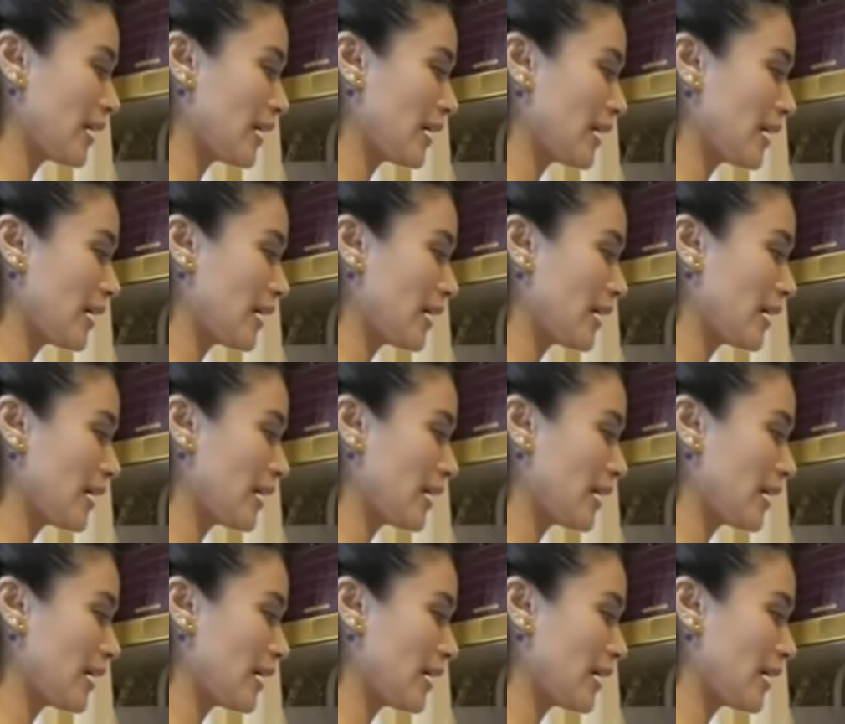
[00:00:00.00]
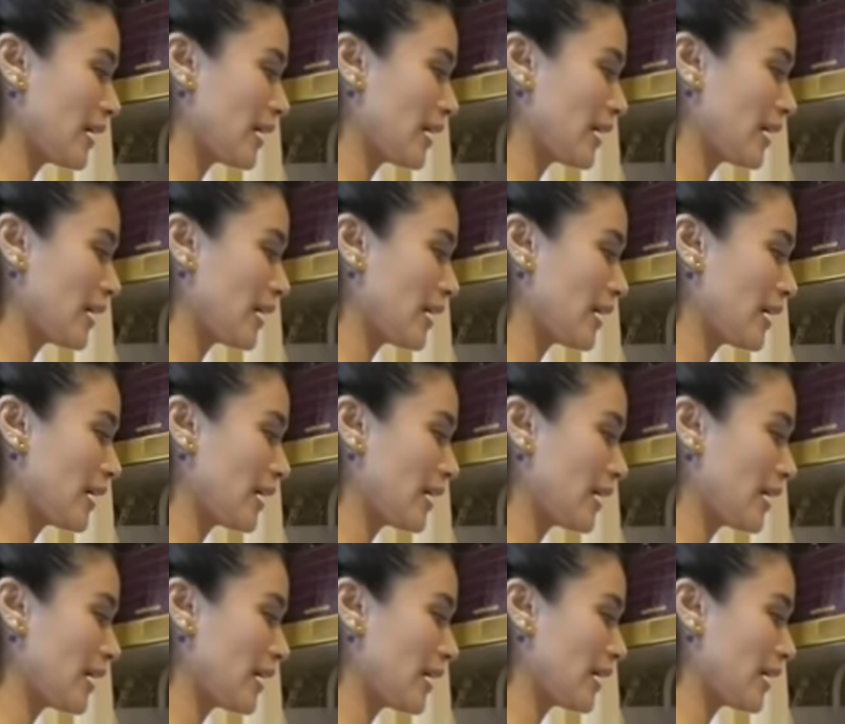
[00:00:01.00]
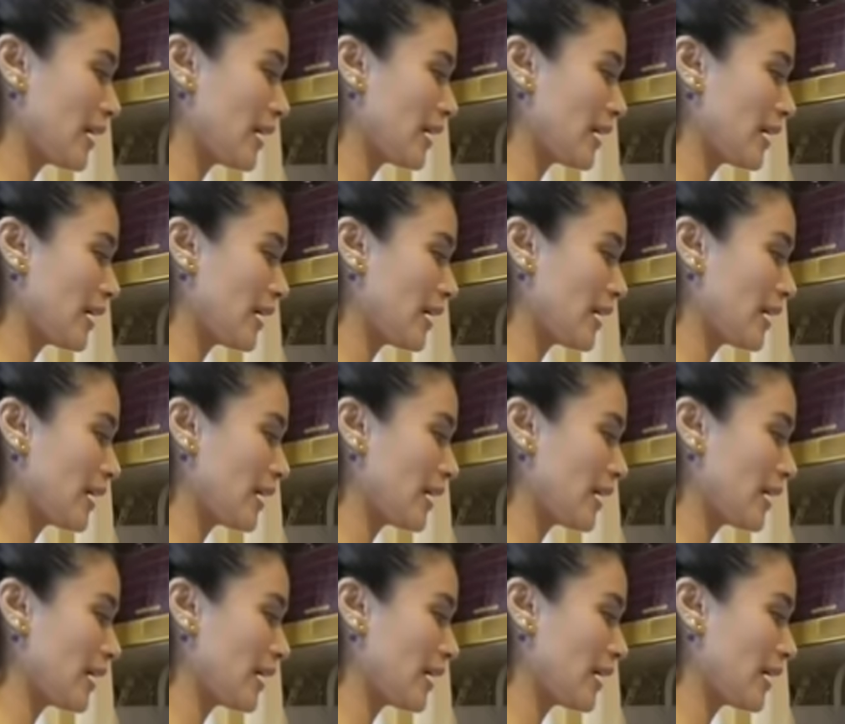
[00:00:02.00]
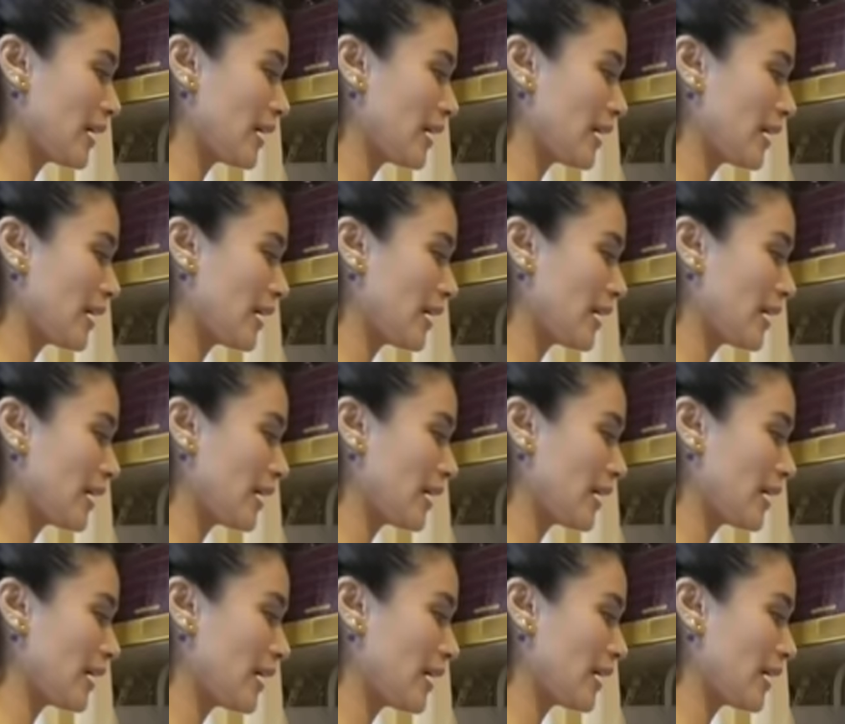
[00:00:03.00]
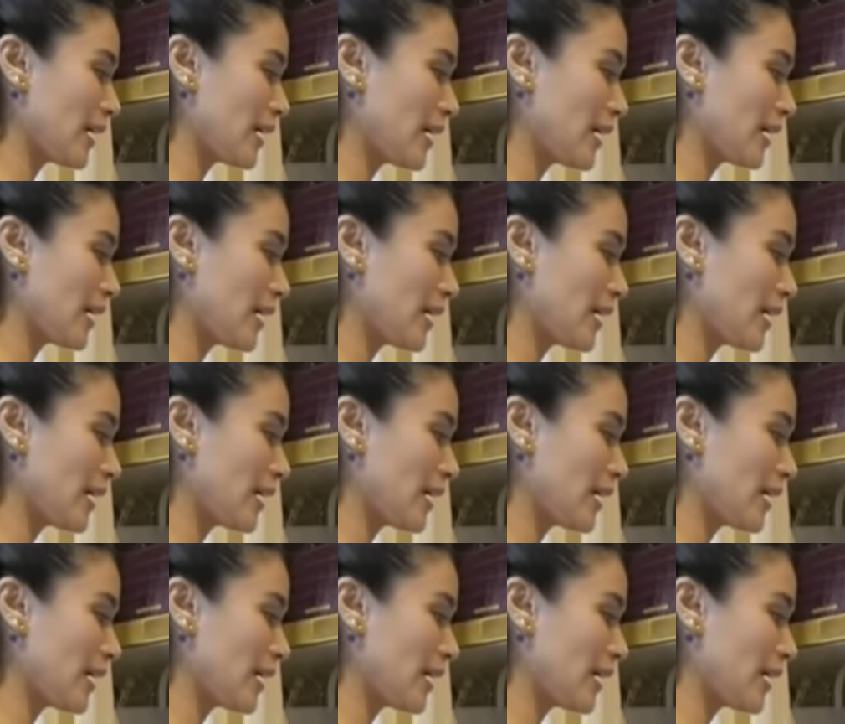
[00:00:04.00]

(not speaking)